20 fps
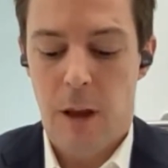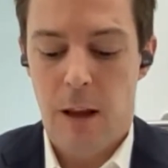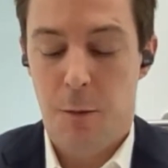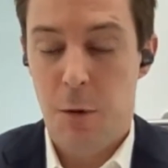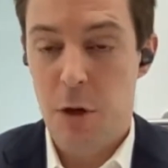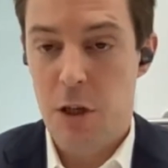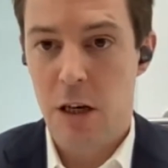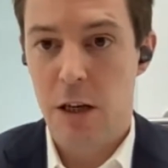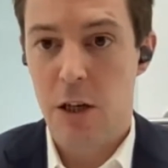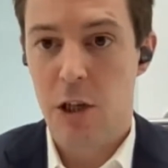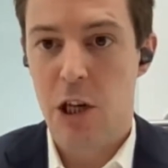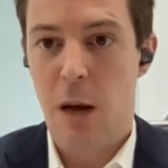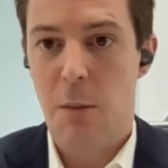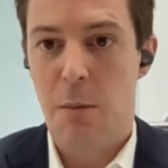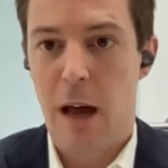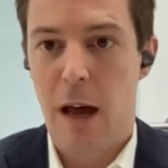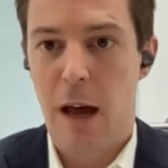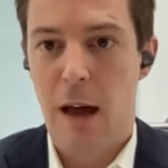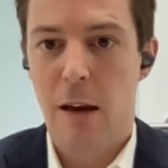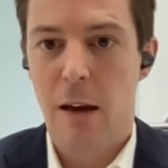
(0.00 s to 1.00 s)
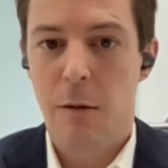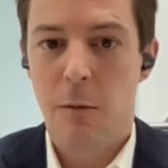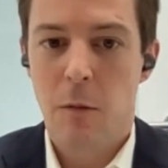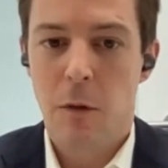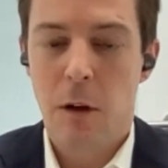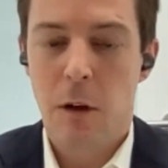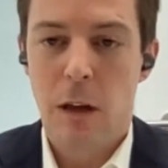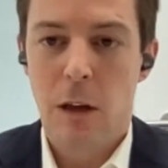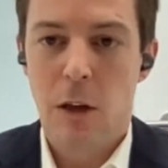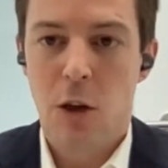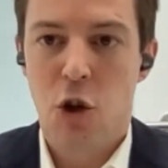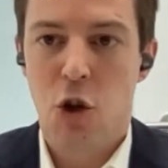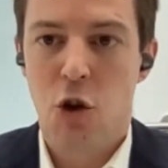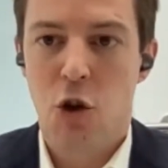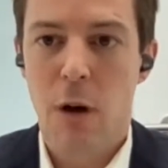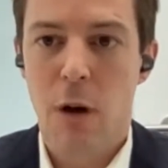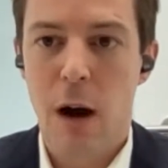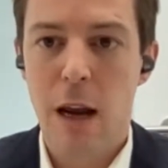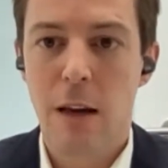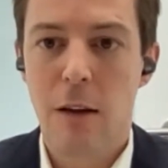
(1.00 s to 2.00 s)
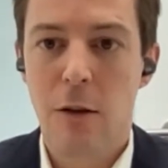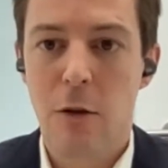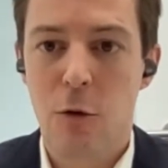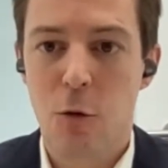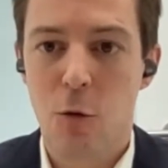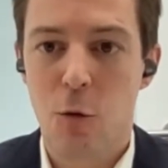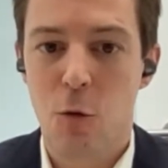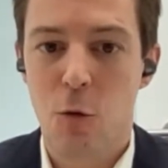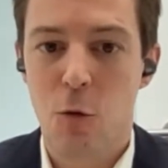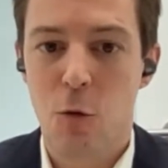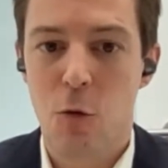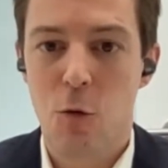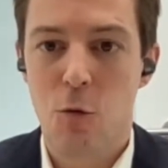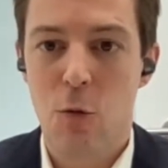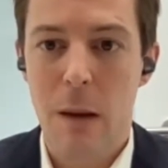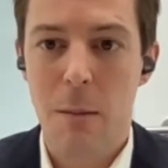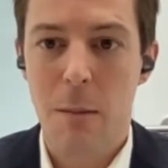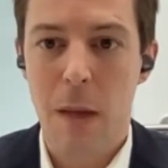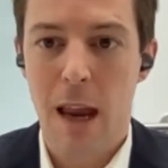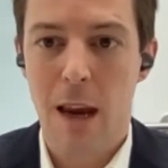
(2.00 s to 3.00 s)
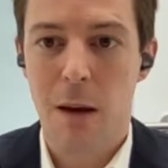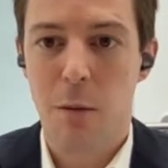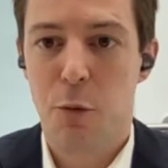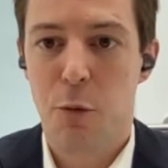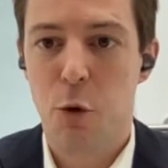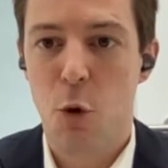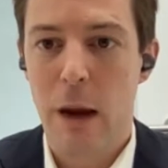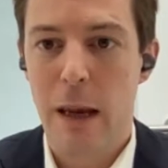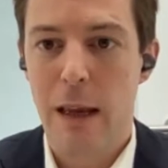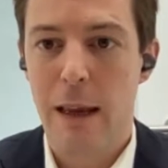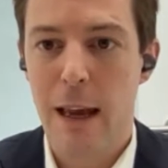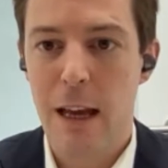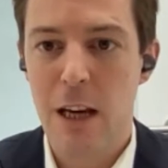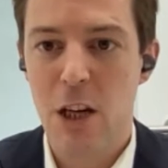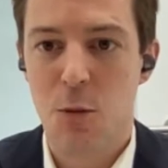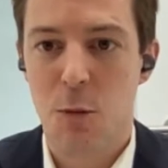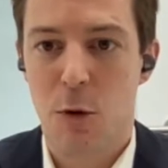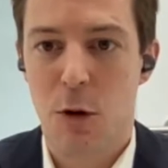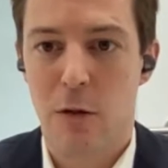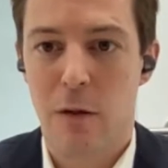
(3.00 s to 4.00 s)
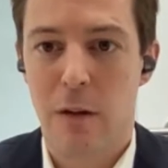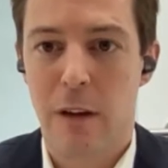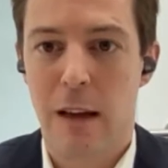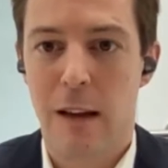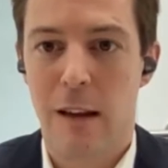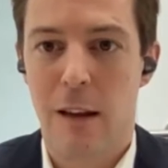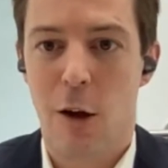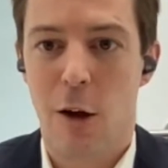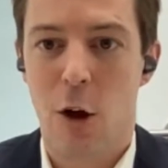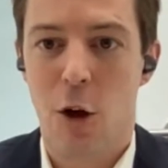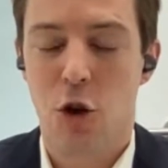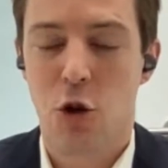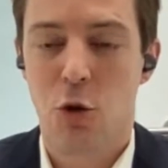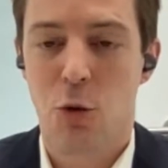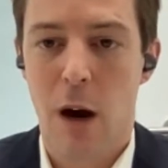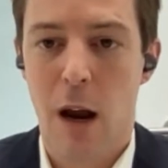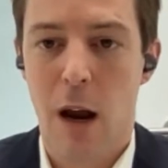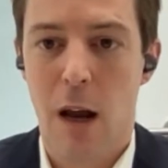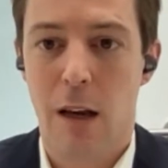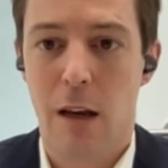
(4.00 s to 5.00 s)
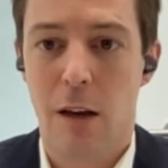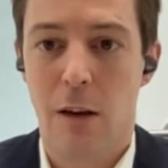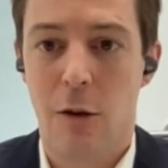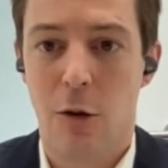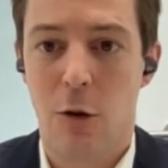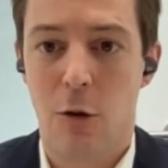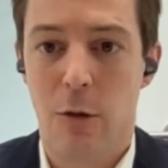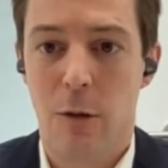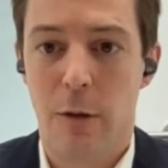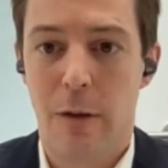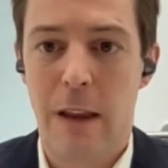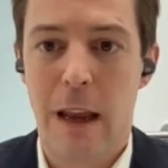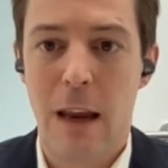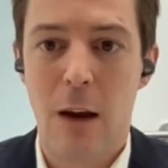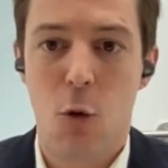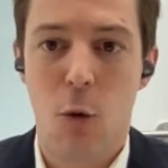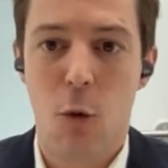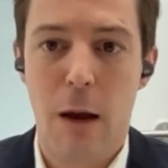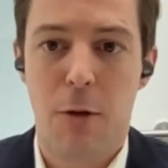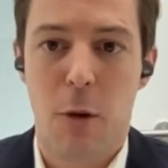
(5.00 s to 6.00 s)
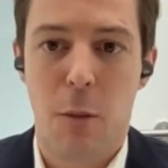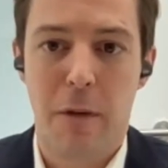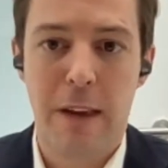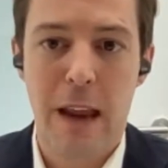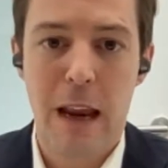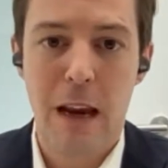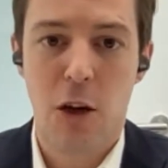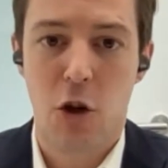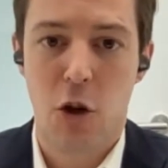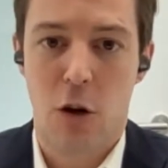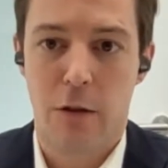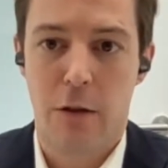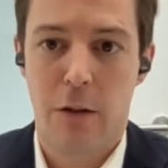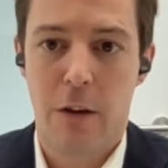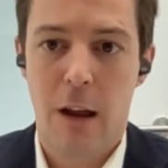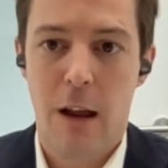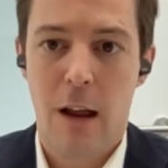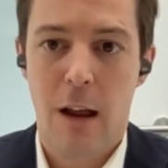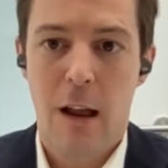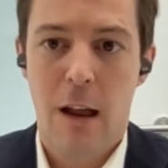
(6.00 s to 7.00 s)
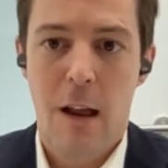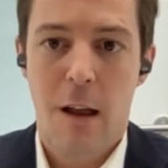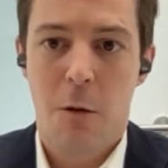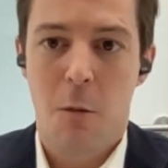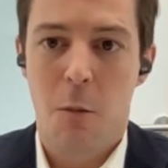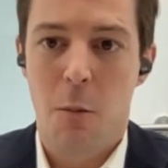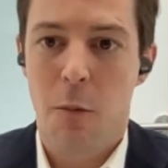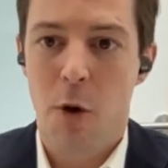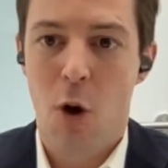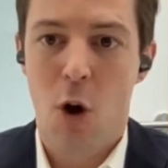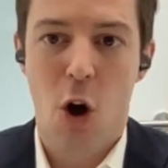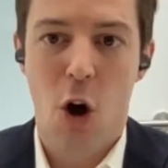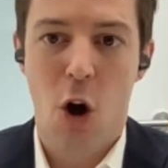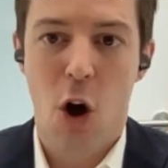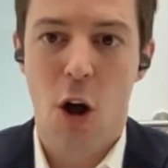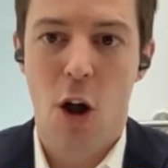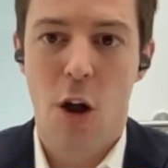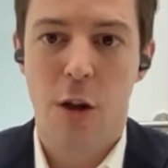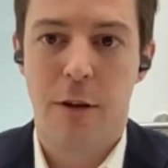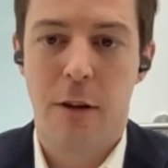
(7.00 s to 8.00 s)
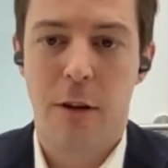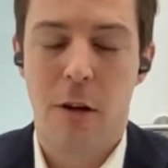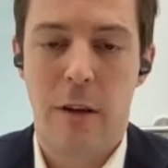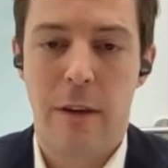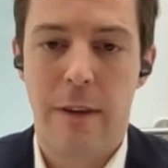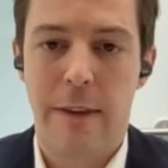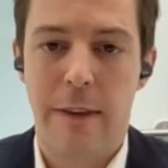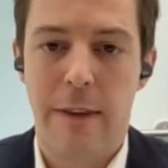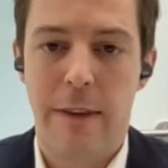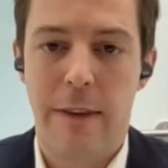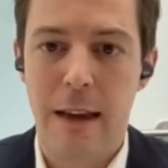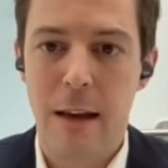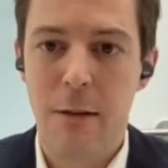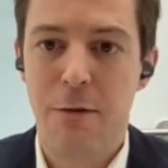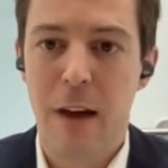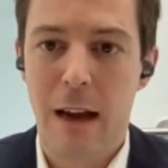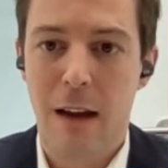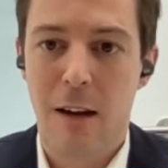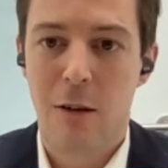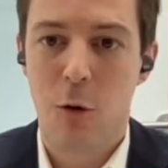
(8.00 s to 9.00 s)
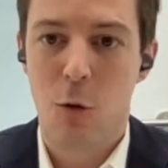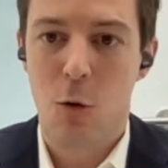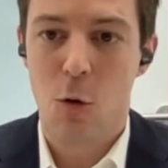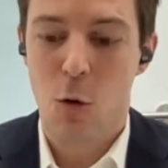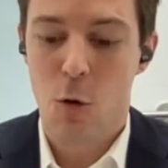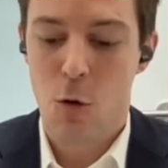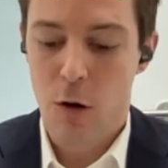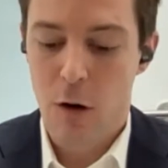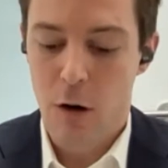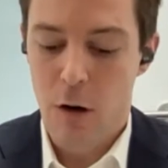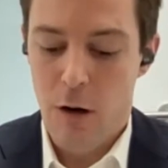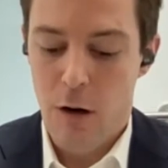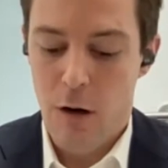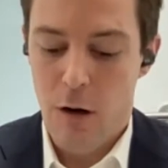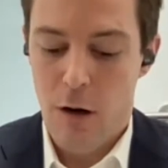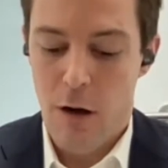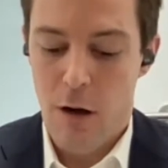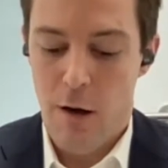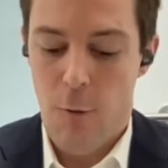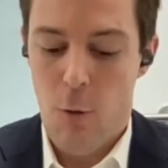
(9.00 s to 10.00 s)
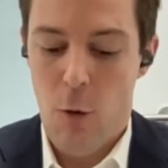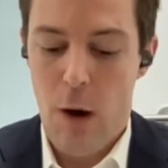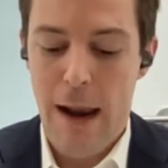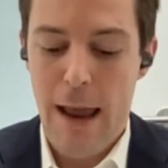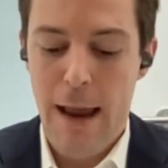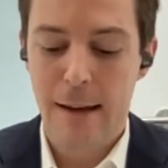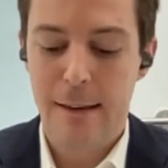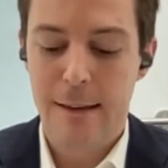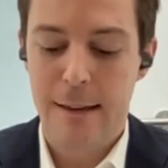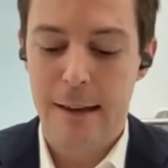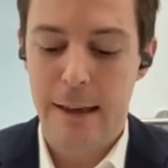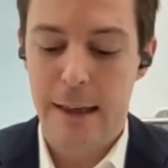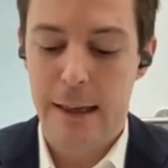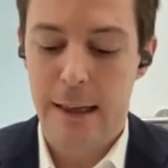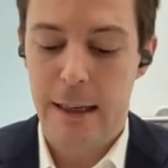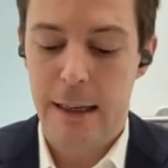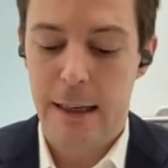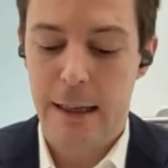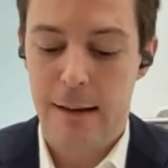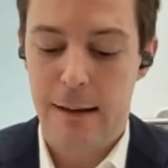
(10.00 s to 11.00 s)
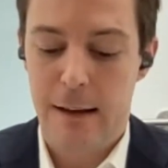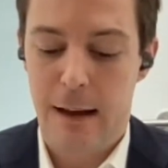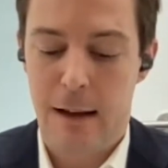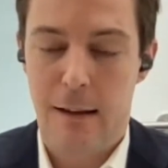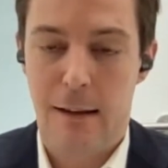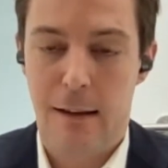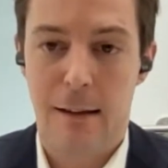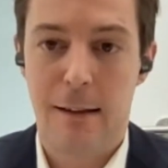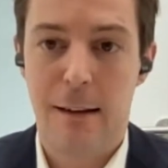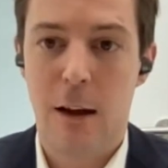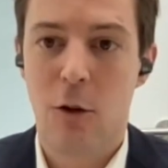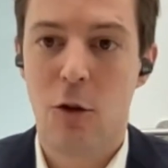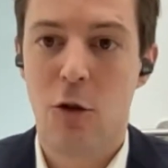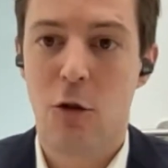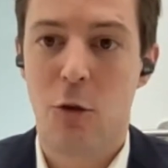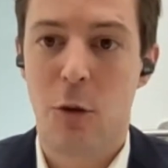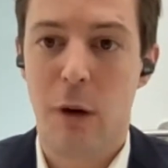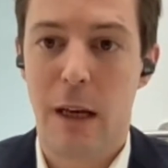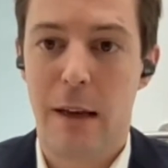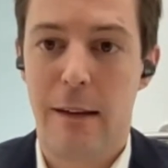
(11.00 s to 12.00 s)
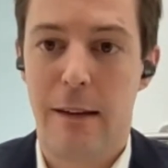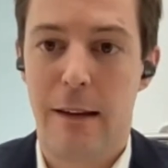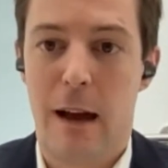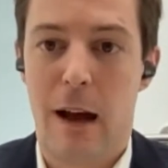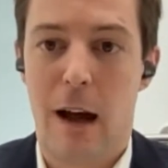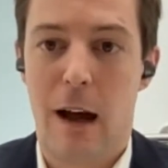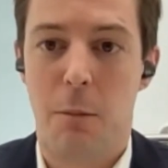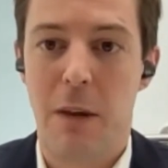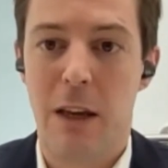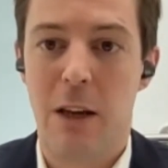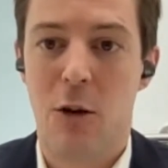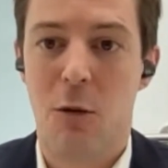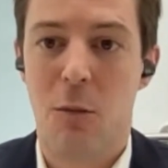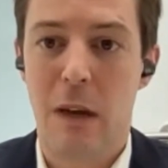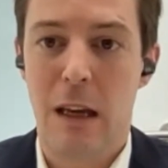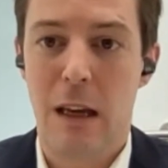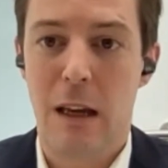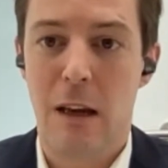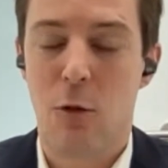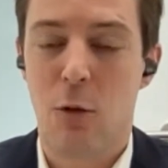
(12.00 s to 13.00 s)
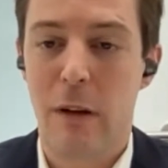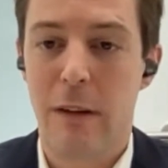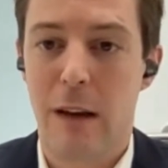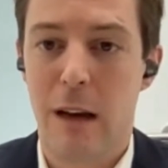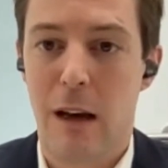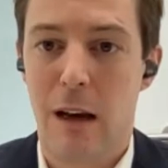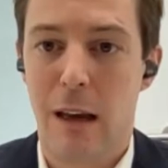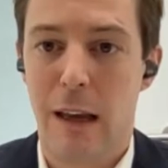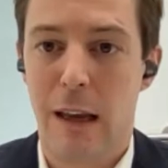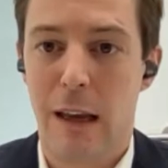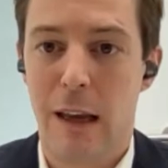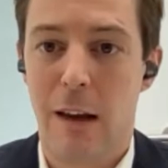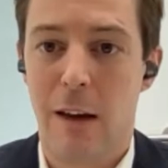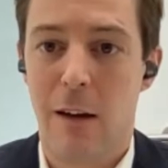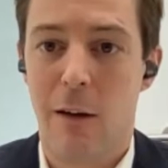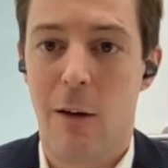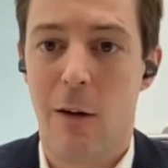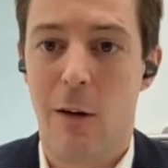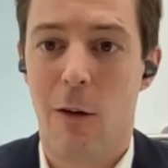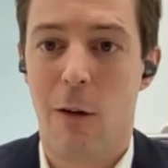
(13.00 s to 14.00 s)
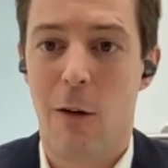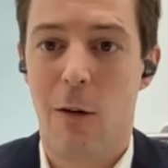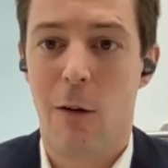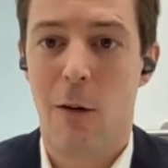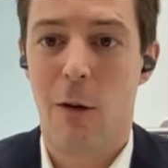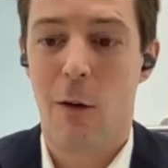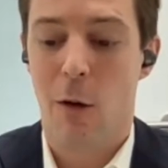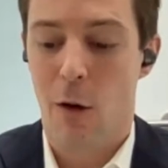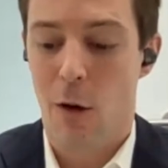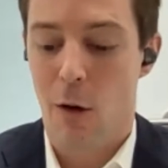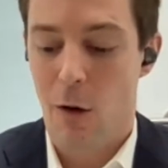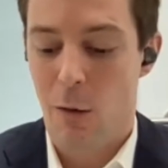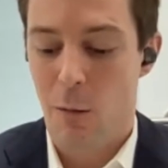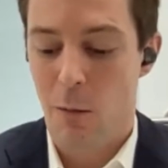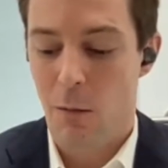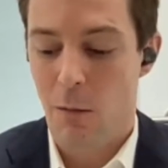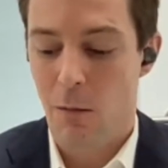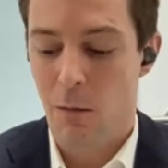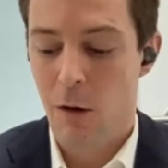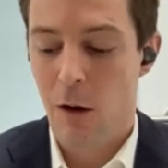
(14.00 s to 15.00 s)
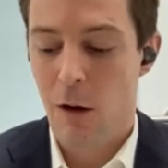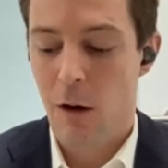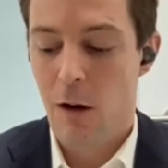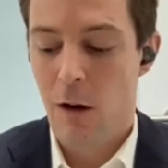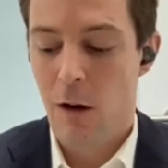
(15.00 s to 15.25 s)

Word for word: especially Japan, trying to remain pro-engagement and try, you know, staying away from sanctions. But de facto, uh, what I see is that these countries are becoming increasingly um,